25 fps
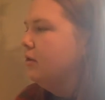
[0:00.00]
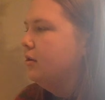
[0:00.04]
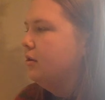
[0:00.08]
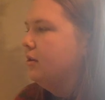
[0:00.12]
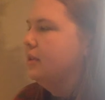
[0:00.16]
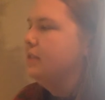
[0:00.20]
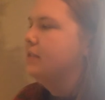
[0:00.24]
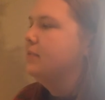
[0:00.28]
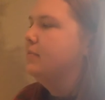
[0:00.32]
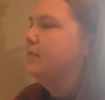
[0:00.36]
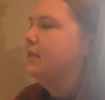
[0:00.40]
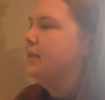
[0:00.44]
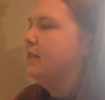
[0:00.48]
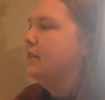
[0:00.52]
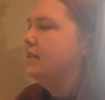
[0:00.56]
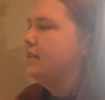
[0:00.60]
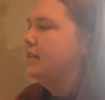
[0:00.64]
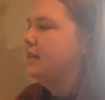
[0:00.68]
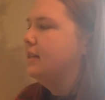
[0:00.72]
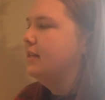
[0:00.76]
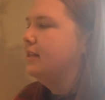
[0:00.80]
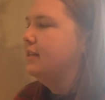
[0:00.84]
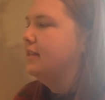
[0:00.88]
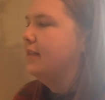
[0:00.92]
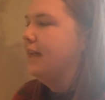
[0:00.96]
Christmas,
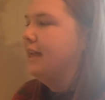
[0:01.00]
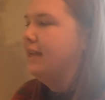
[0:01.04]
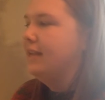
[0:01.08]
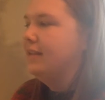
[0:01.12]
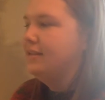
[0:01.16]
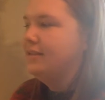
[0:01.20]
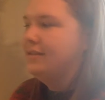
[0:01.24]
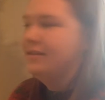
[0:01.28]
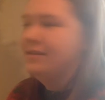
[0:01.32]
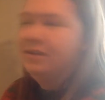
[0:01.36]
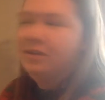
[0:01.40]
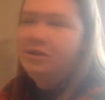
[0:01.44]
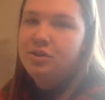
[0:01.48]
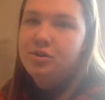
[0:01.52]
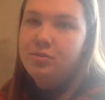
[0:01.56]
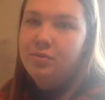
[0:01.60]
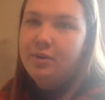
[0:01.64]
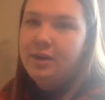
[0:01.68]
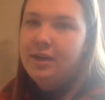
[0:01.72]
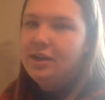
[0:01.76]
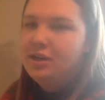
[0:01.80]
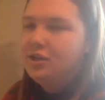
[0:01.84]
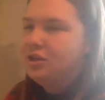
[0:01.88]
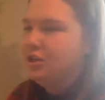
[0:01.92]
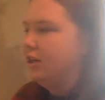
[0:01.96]
a tense
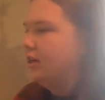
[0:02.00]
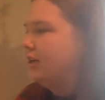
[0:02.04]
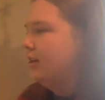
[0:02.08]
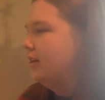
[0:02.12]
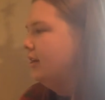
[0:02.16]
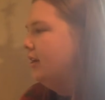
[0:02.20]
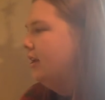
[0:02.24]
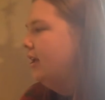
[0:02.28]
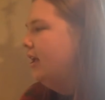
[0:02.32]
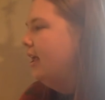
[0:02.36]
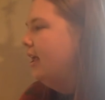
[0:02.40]
situation.